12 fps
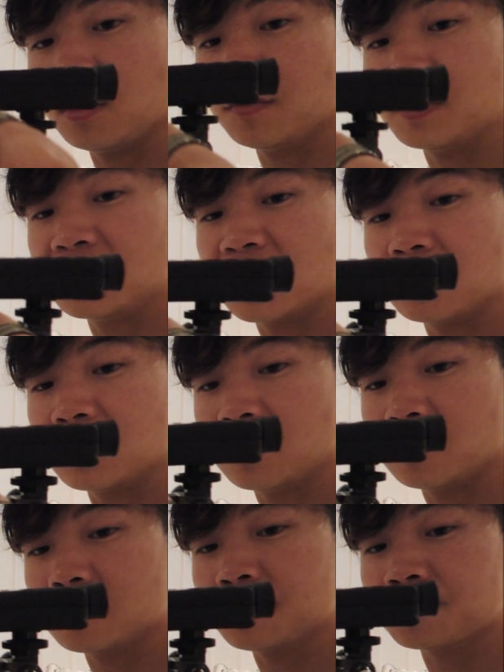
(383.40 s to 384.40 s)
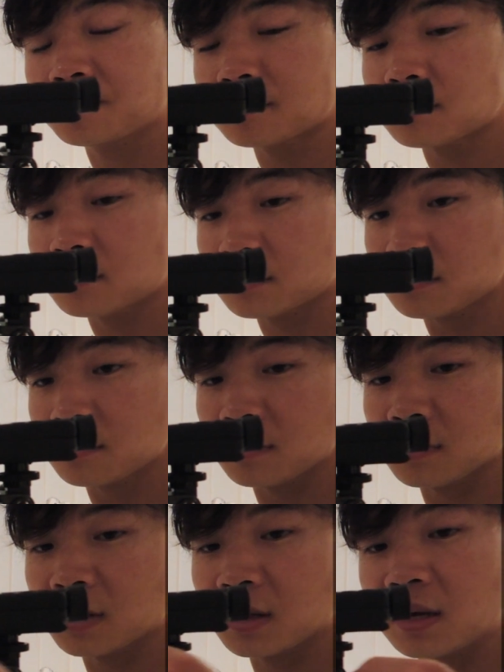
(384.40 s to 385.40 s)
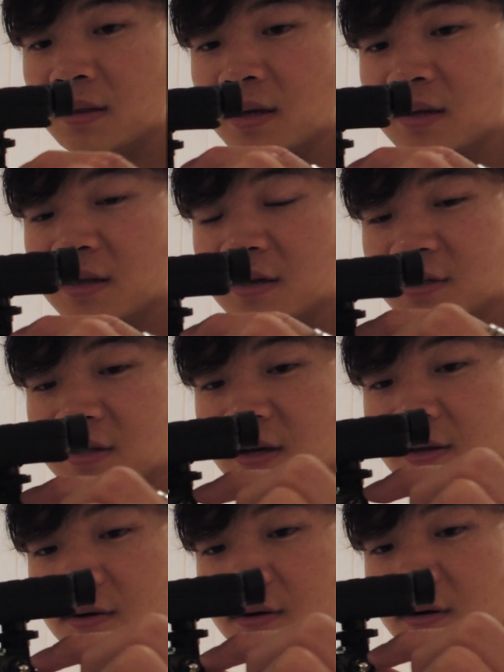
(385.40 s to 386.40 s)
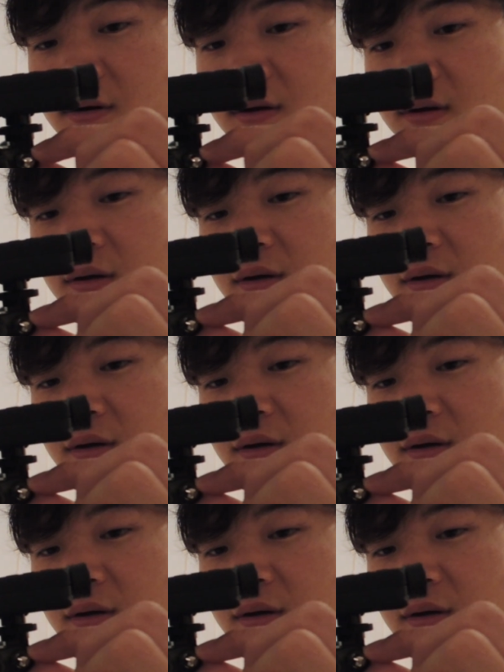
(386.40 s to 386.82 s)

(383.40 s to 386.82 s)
all the way down here, and then there's another